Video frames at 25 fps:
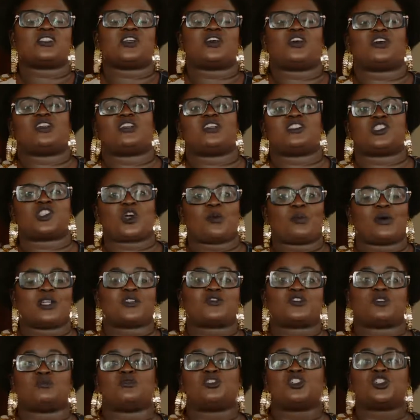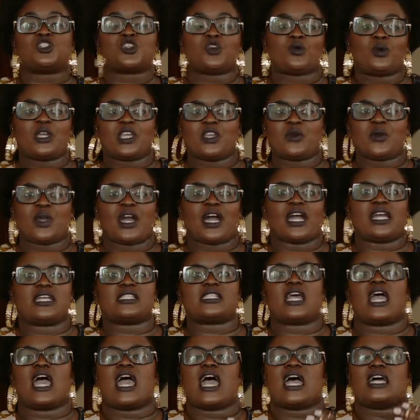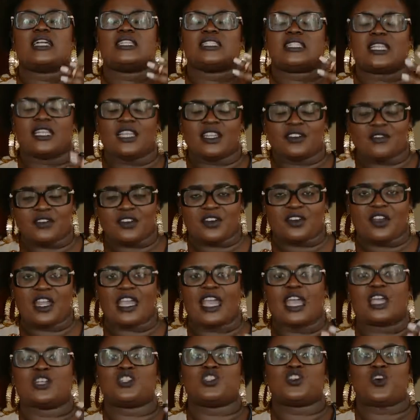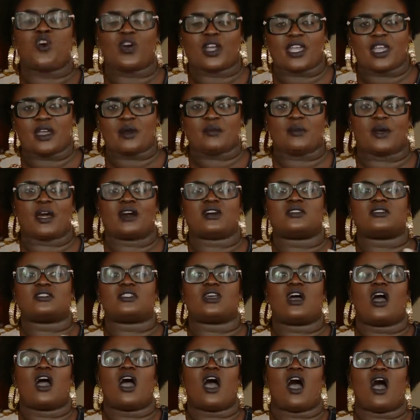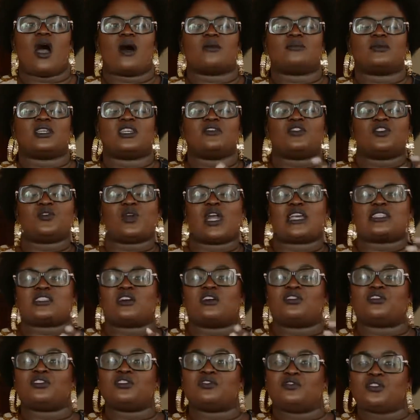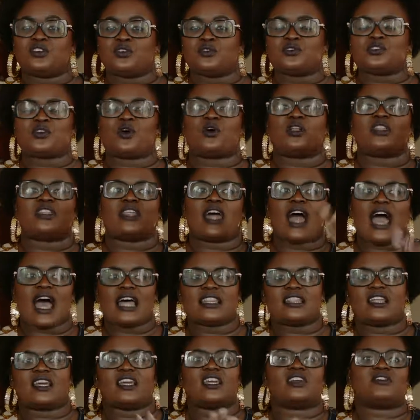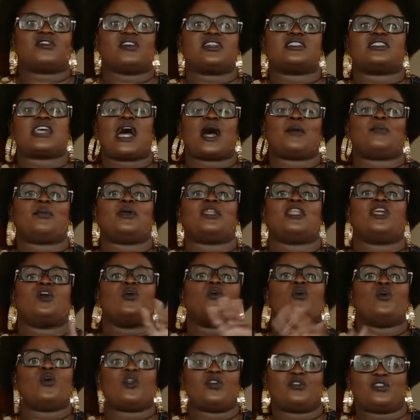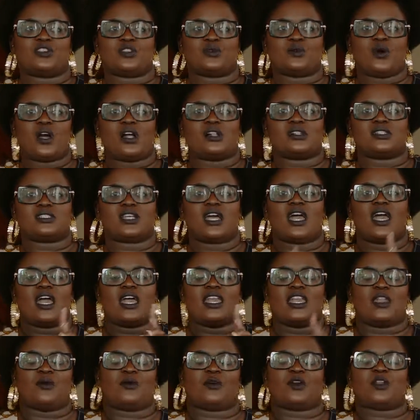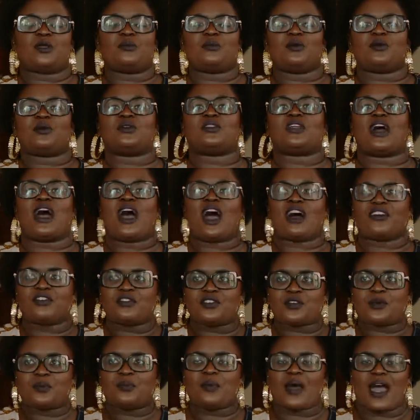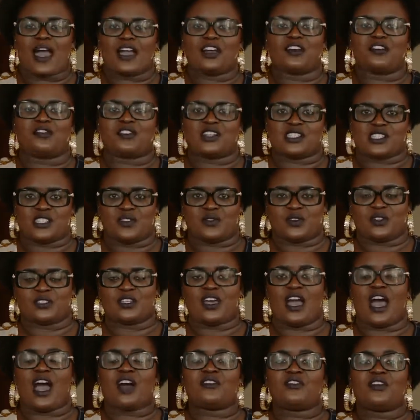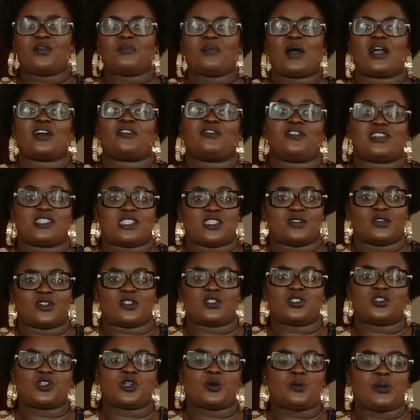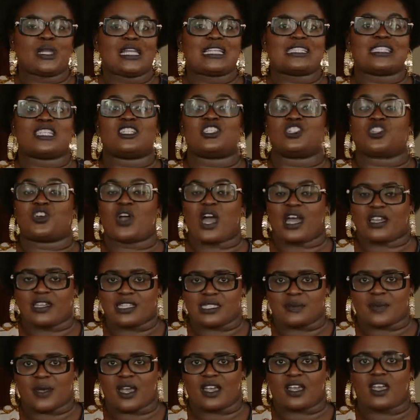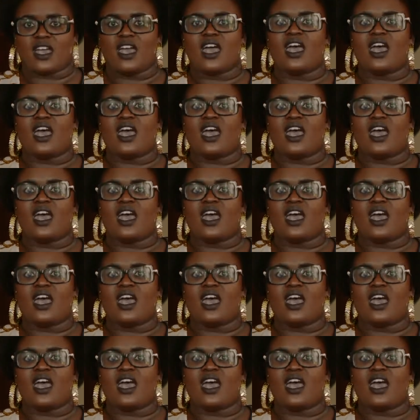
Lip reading: not gonna stop us from showing you guys and delivering and talking about, giving you guys our reviews on the other events happening all over the world. Now we're gonna bring you the AfroPunk Festival. Now AfroPunk Festival took place in Johannesburg.